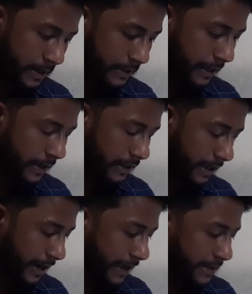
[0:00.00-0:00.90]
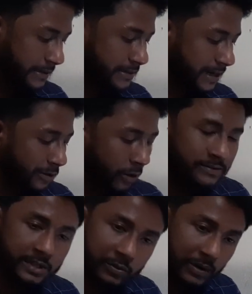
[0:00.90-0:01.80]
Then there exists a
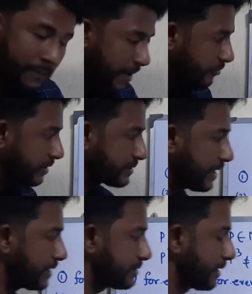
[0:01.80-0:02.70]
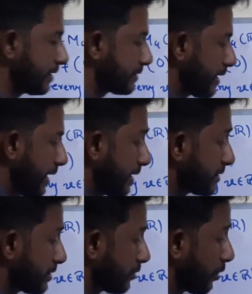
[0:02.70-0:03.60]
non-singular matrix S, that is
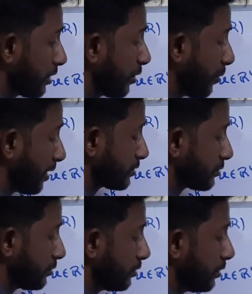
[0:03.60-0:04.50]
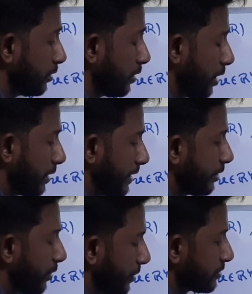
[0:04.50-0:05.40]
S not equals to
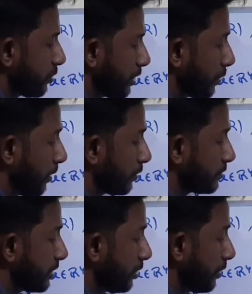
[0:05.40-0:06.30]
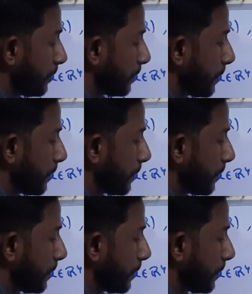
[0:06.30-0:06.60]
data of S not equal to 0.